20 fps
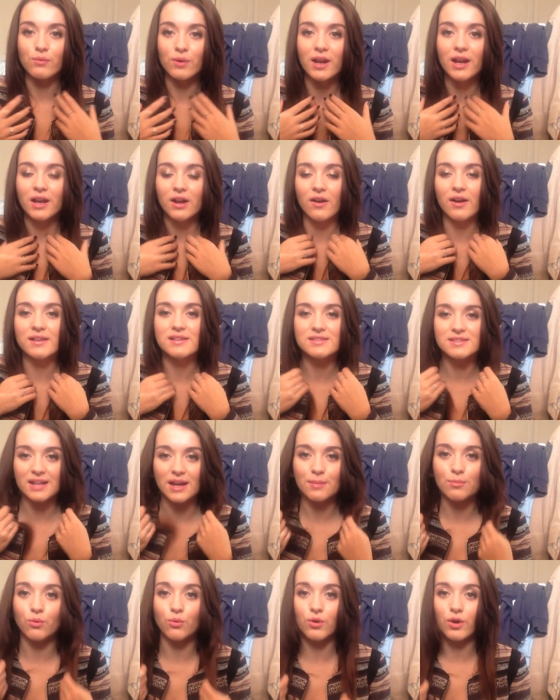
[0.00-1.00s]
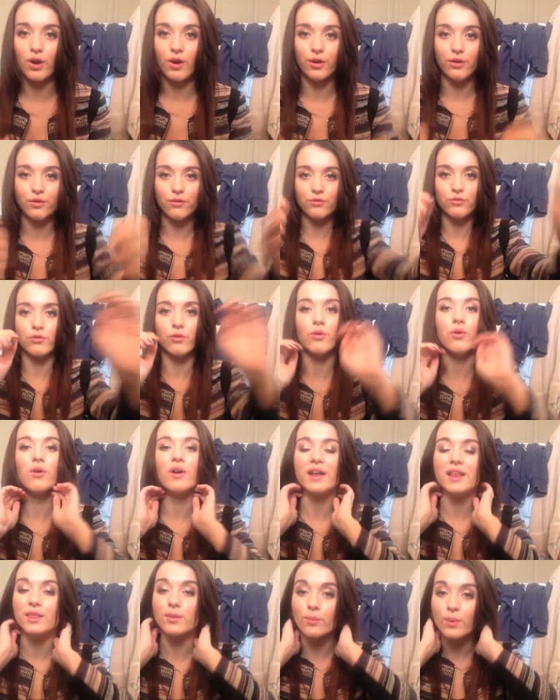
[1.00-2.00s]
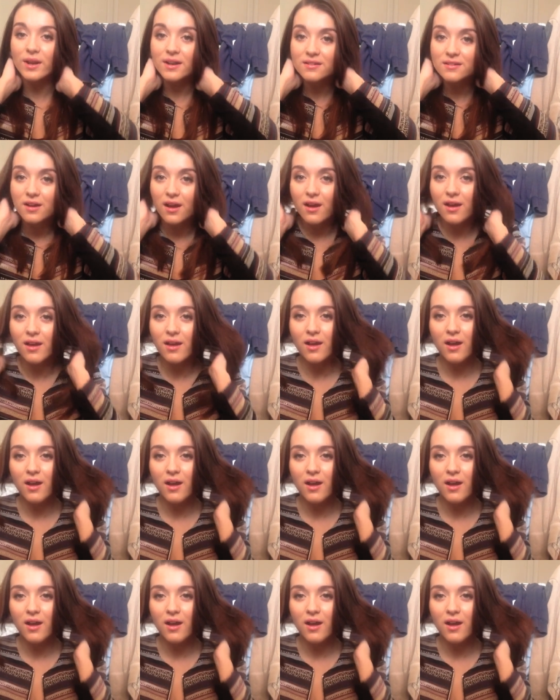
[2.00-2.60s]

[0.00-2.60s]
really nice staple coat for in the winter